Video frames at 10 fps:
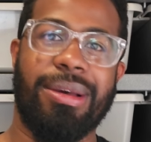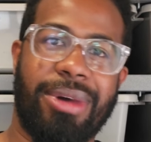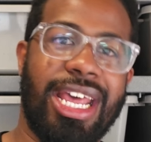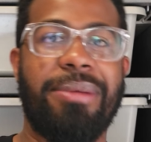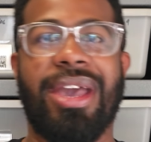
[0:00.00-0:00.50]

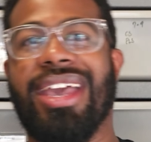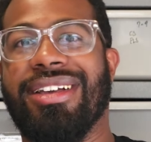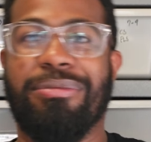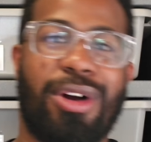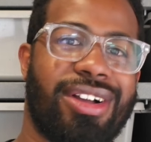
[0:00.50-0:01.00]
My name
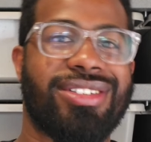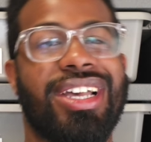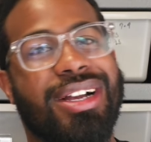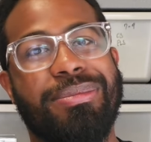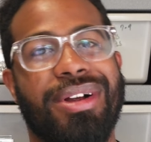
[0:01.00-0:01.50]
ain't Mark
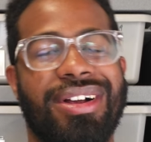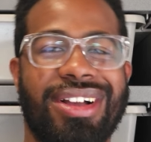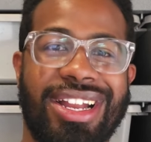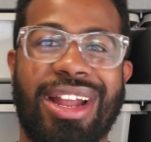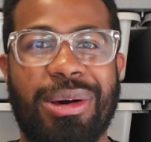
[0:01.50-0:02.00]

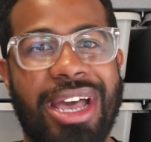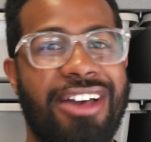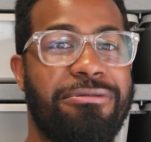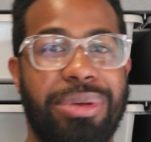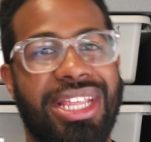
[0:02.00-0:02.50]
Zuckerberg, and I don't
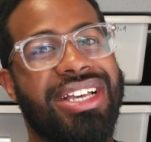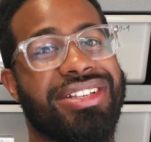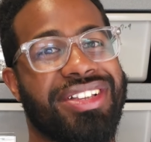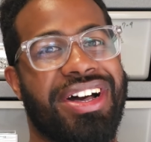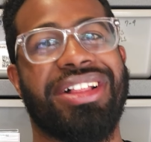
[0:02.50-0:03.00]
have billions
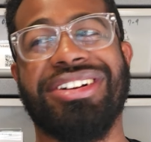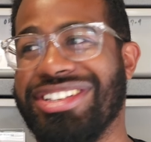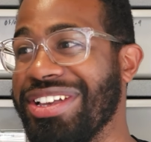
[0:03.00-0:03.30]
of dollars.